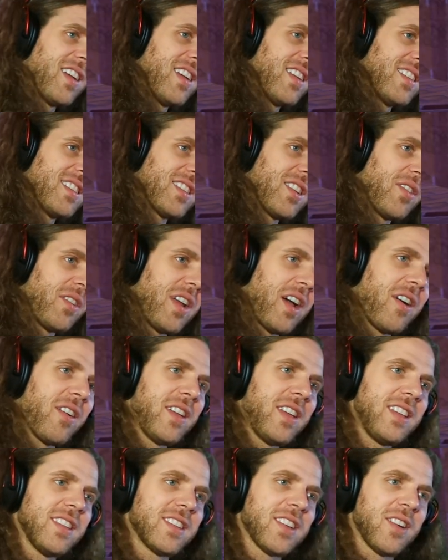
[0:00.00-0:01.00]
So now
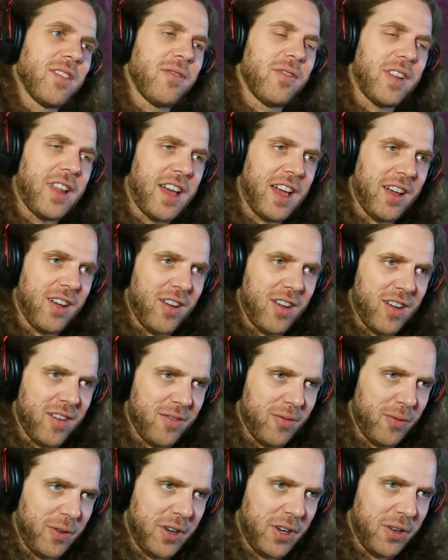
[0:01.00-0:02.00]
he's gonna fly
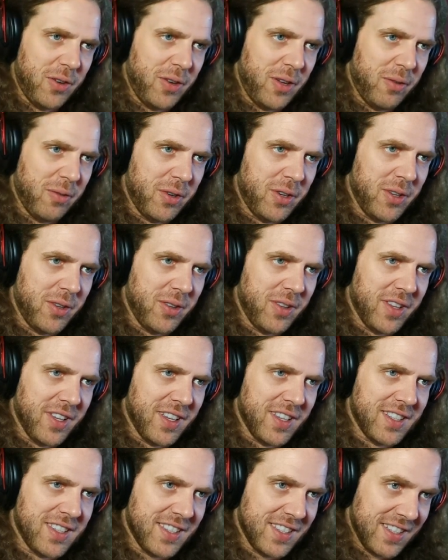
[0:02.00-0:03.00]
off. We knew he would do
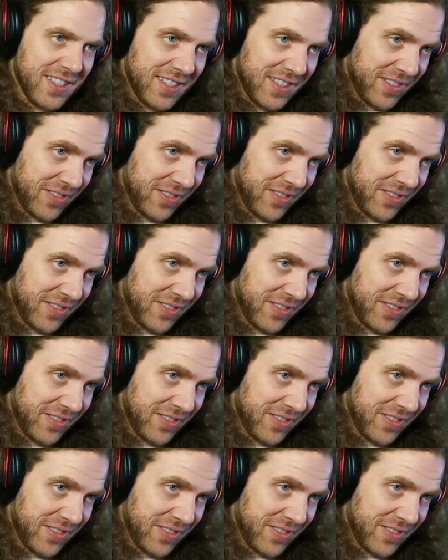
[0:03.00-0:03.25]
this.